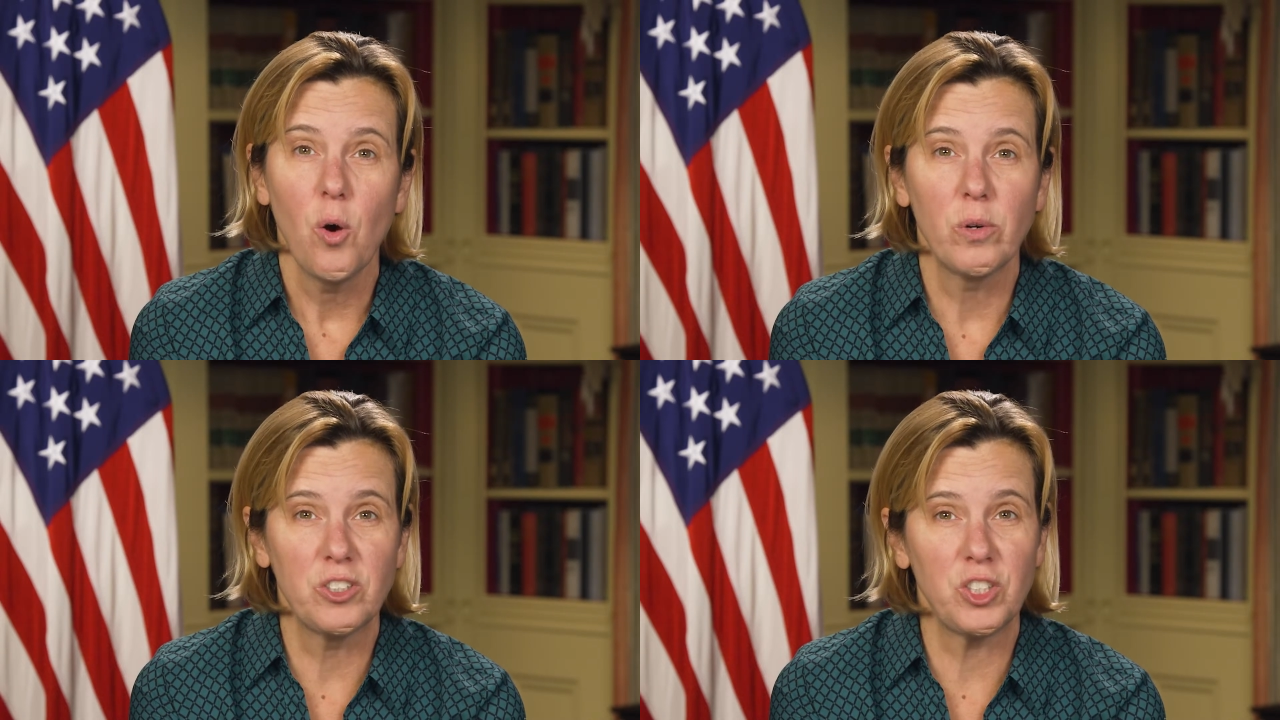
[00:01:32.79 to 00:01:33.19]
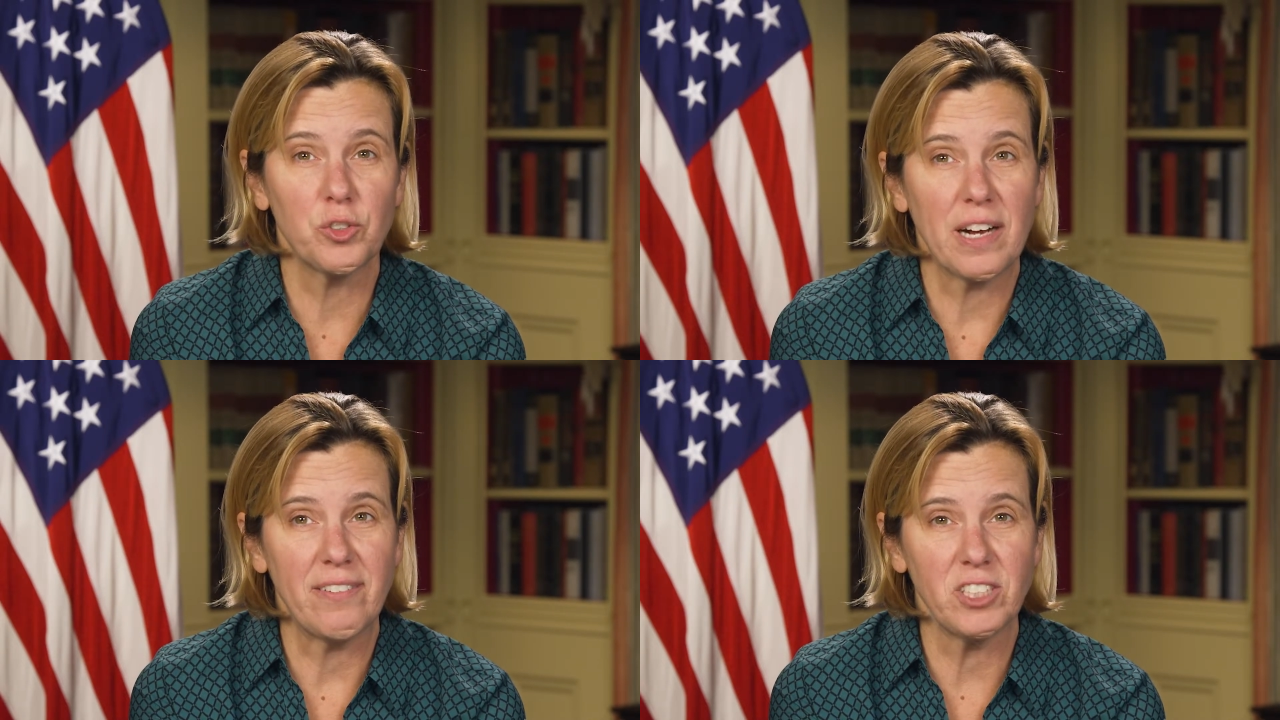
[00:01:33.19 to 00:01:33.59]
when she
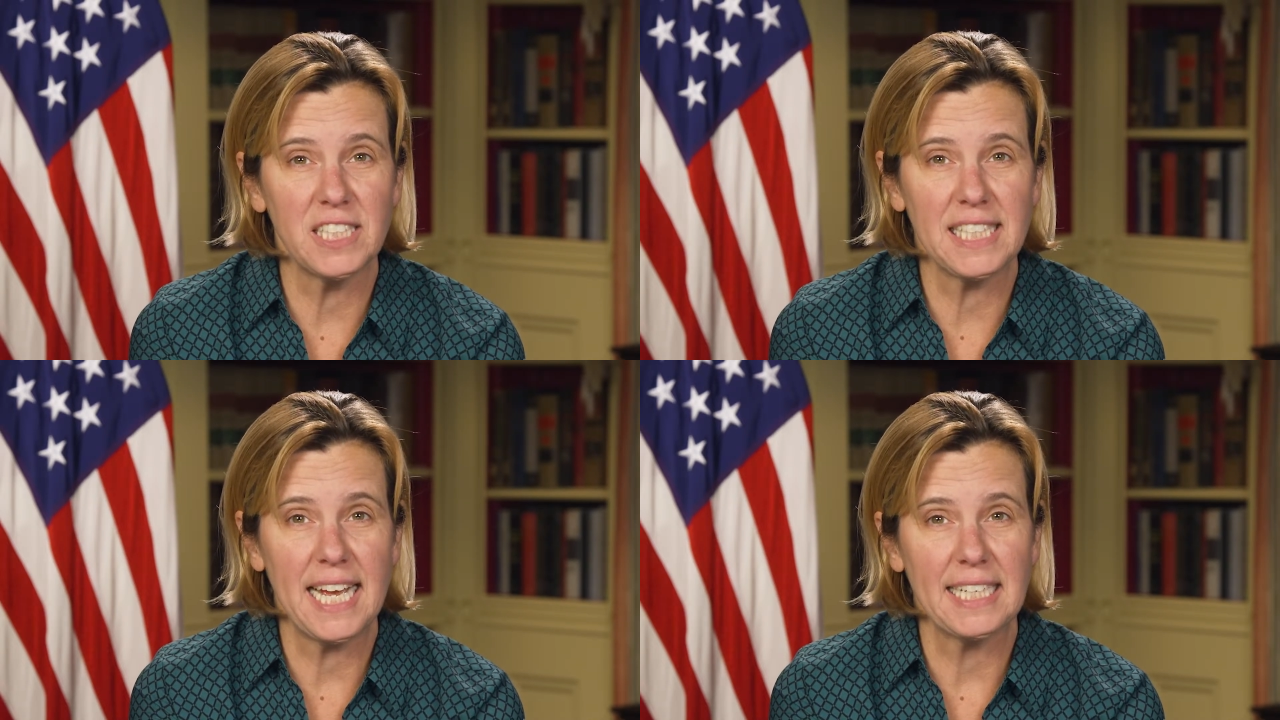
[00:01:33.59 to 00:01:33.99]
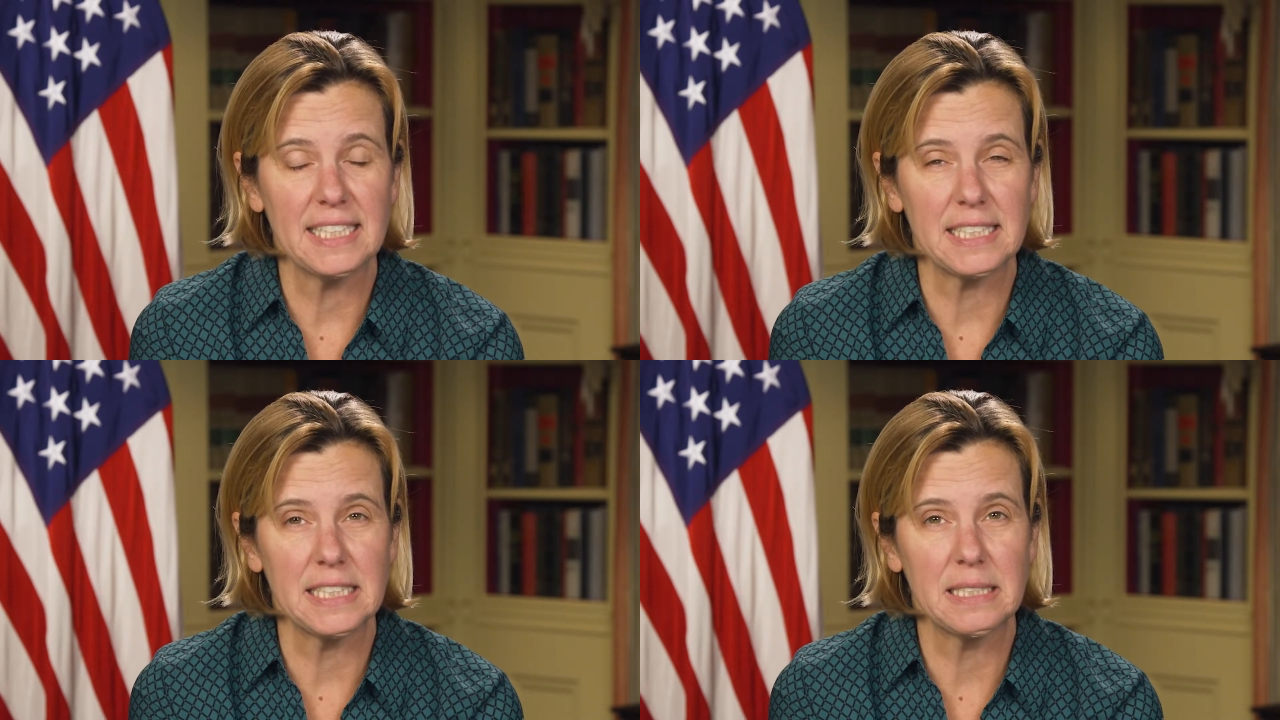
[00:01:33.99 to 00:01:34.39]
traveled to Kenya
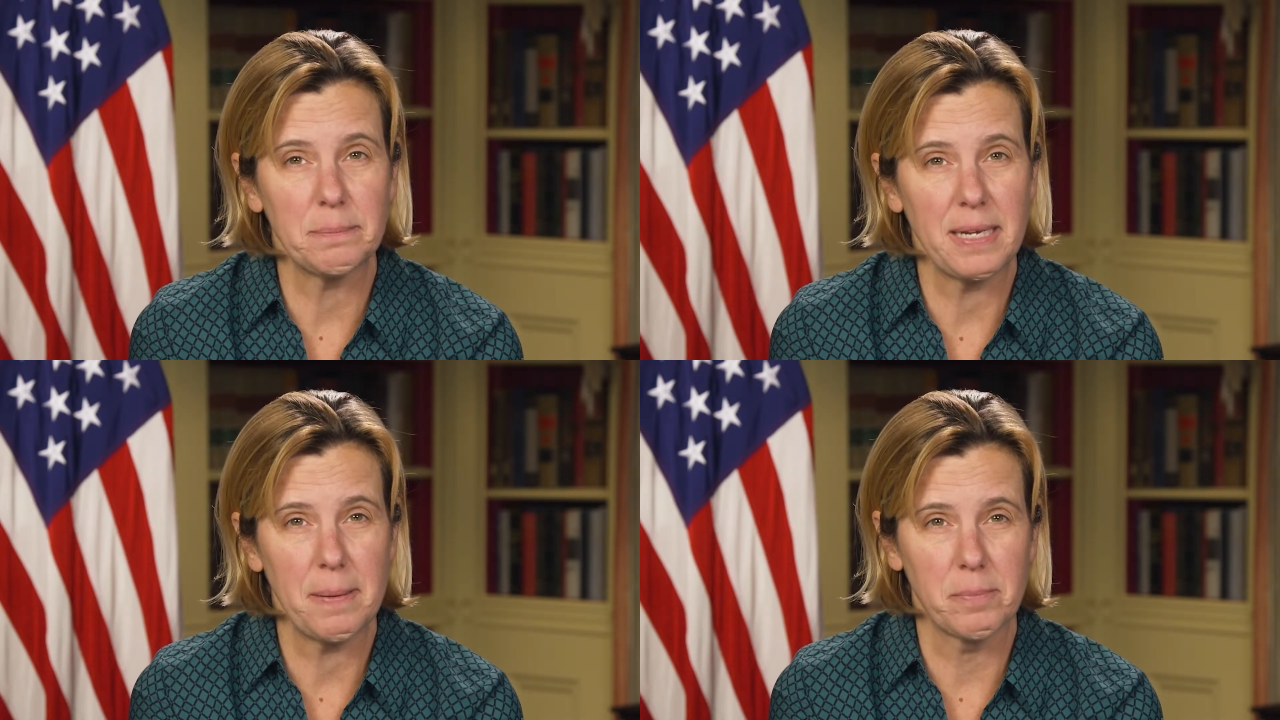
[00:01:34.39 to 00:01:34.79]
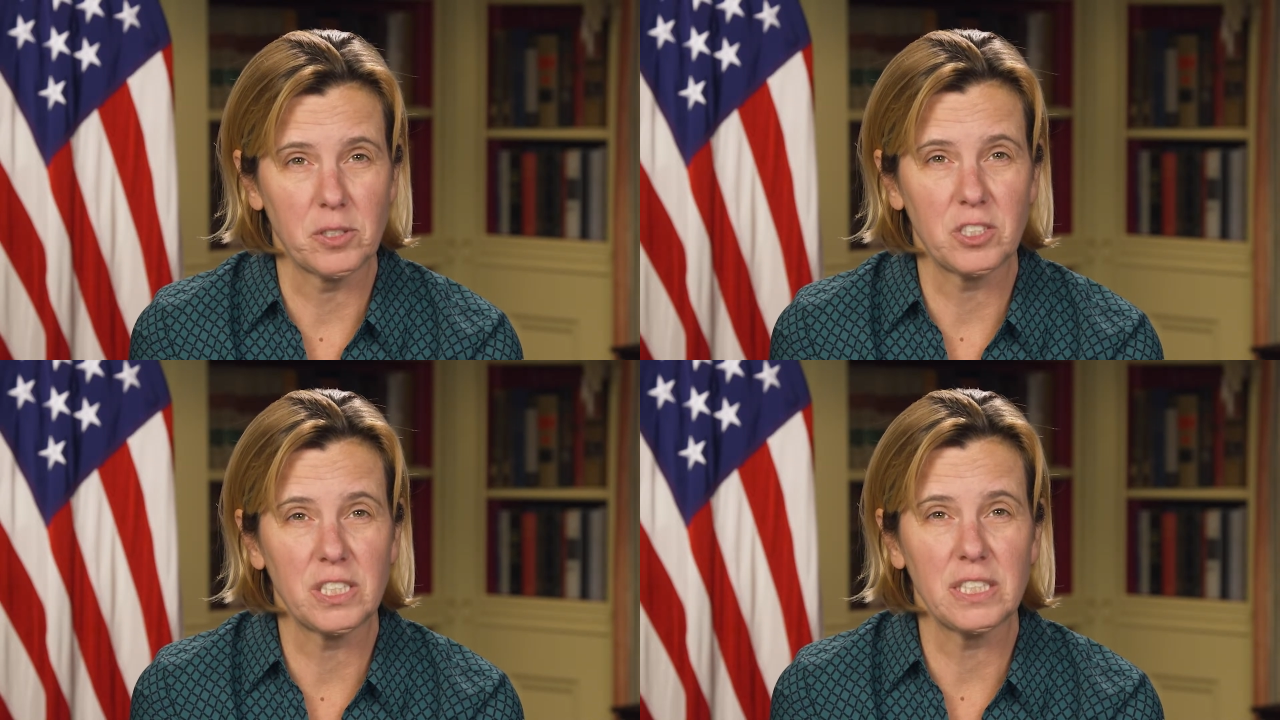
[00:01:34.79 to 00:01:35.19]
in September
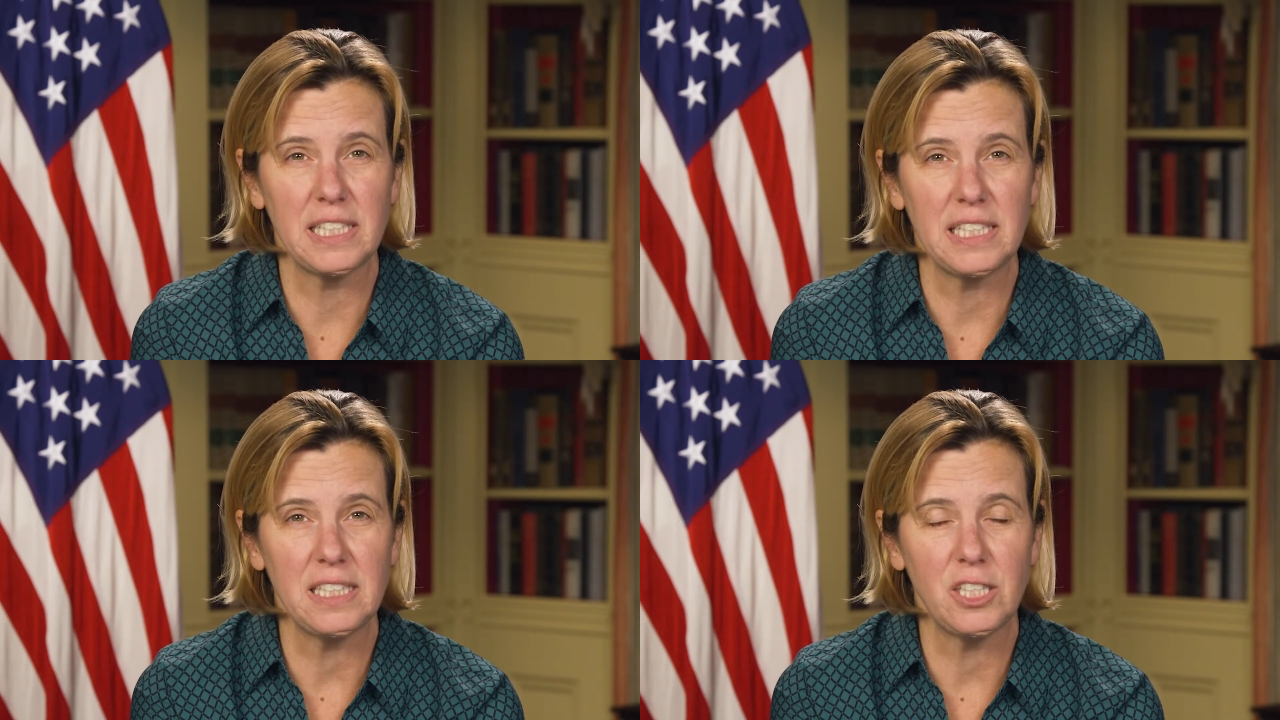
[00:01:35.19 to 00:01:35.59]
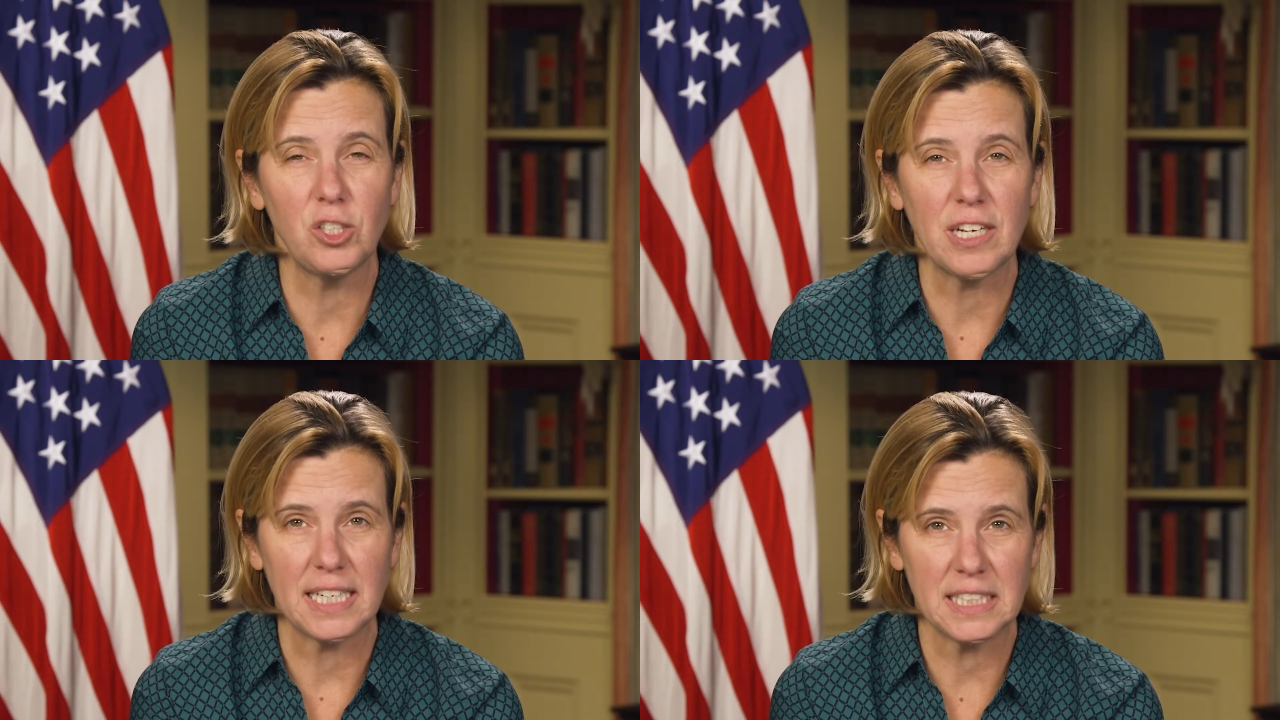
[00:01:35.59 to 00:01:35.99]
to lead the
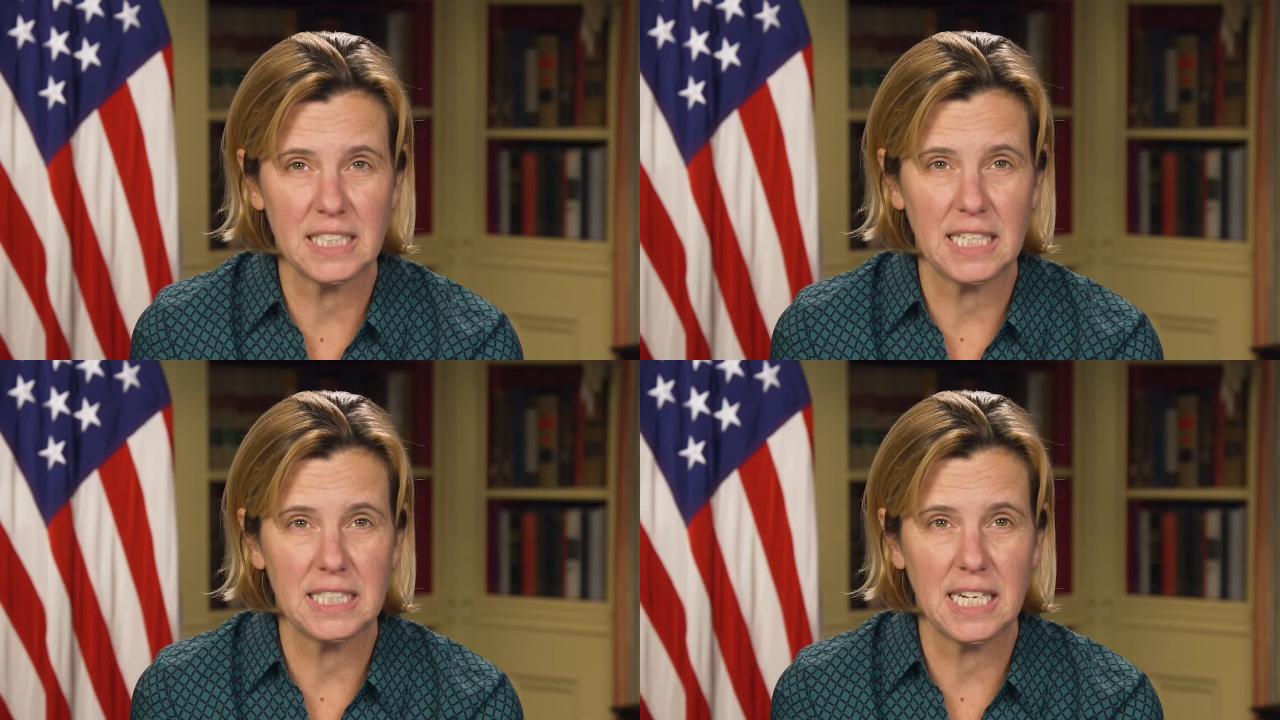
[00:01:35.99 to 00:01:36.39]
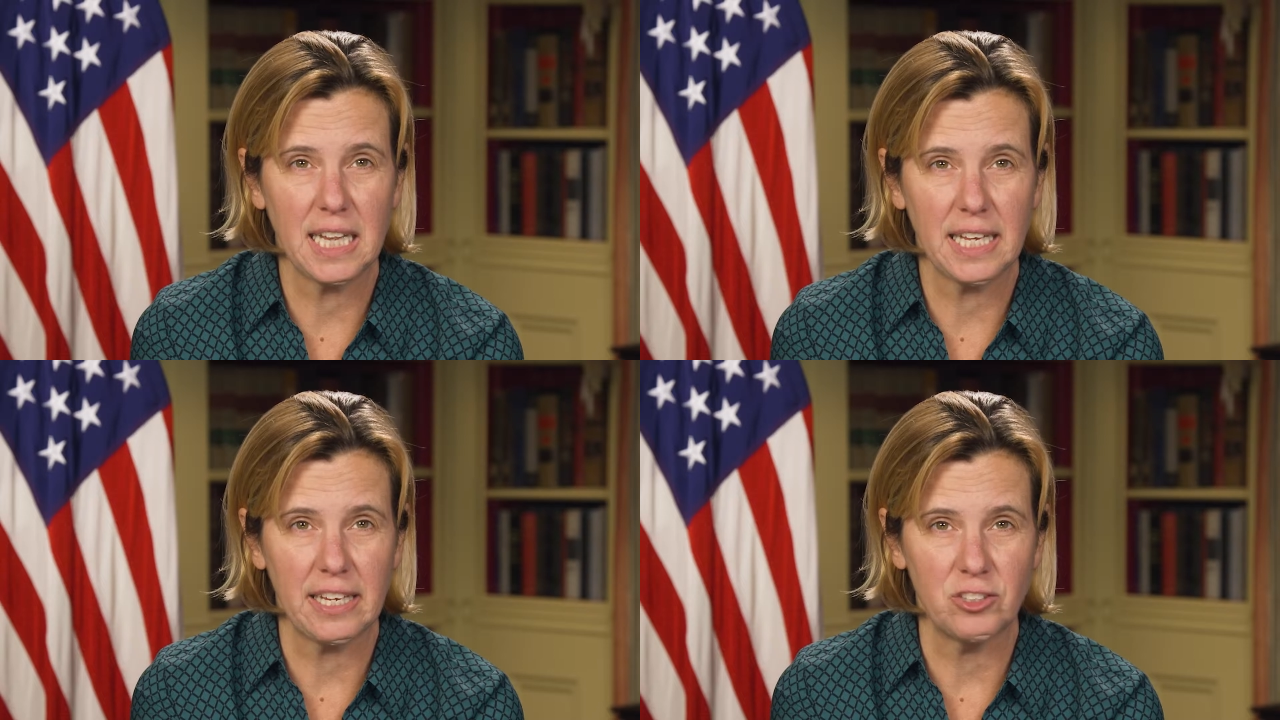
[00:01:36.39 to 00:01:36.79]
United States
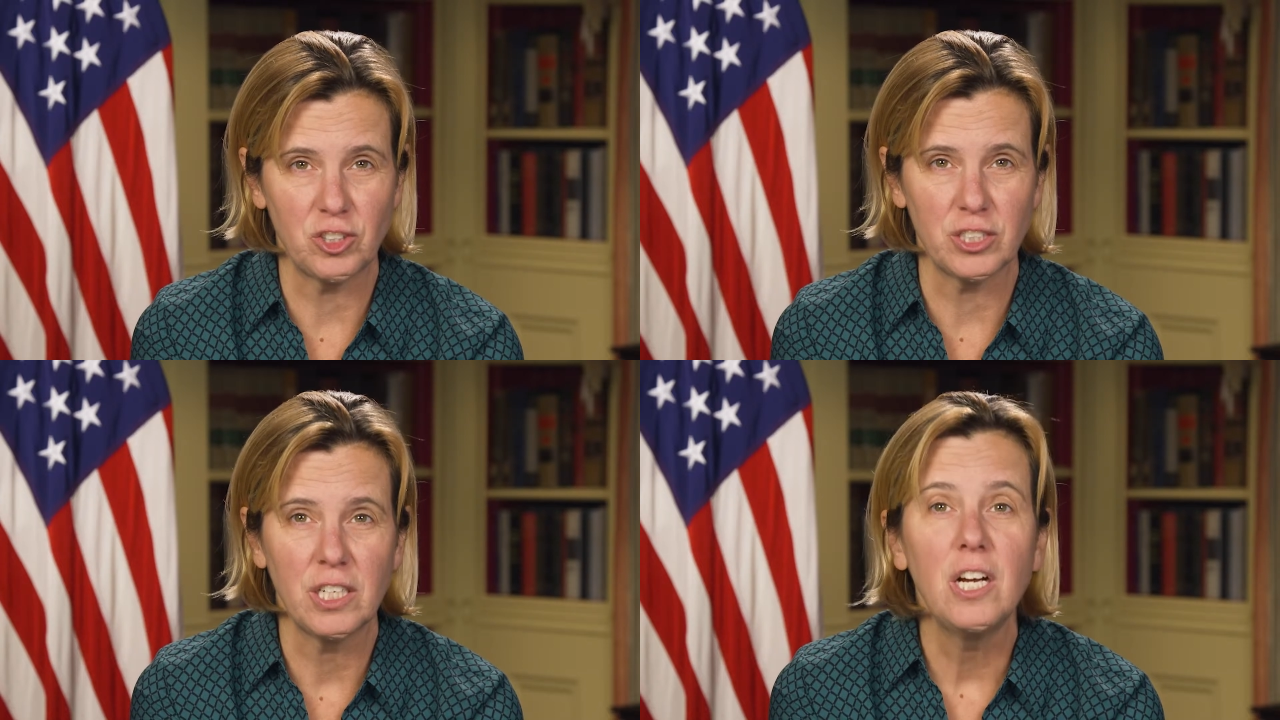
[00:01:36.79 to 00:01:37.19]
delegation